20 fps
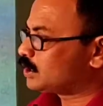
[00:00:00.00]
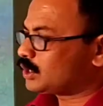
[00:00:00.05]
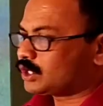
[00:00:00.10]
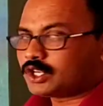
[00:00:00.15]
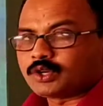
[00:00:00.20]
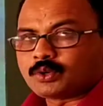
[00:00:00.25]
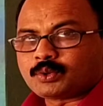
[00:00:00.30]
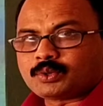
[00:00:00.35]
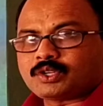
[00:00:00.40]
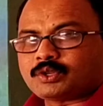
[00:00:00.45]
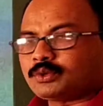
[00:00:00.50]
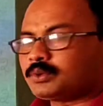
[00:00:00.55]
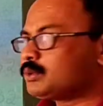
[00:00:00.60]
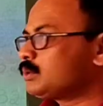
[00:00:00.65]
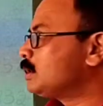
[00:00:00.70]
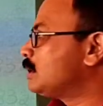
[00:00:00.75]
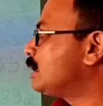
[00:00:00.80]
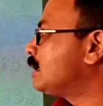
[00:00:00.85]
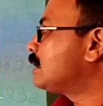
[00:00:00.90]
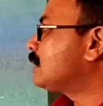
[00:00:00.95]
due
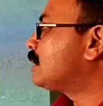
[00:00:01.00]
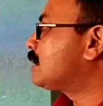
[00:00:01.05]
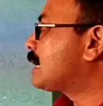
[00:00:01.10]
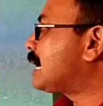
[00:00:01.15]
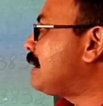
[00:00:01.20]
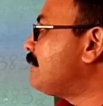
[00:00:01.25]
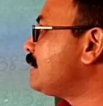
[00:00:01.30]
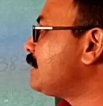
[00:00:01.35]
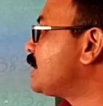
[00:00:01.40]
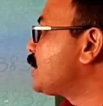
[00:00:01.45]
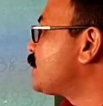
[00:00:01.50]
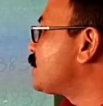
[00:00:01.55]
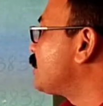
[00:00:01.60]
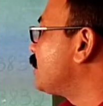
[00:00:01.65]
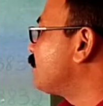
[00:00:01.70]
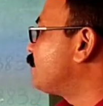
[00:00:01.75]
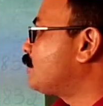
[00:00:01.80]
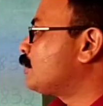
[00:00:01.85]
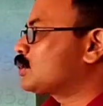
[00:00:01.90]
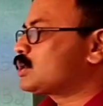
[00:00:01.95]
to
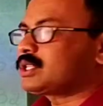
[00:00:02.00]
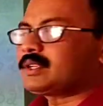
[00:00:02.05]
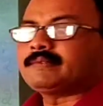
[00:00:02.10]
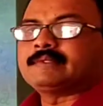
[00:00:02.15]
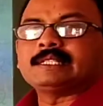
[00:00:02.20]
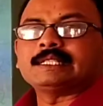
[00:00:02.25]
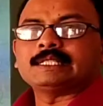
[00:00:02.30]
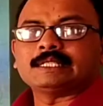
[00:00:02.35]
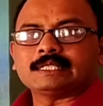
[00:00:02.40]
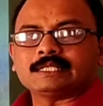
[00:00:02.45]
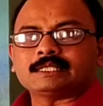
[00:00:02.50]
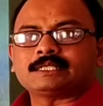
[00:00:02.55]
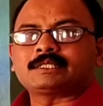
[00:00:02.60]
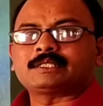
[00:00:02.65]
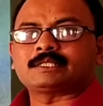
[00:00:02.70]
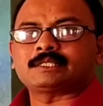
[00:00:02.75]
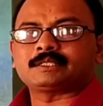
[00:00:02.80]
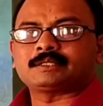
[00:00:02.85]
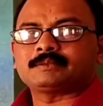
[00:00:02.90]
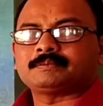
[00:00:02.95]
gravitational force of the
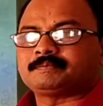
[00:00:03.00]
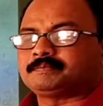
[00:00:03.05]
earth.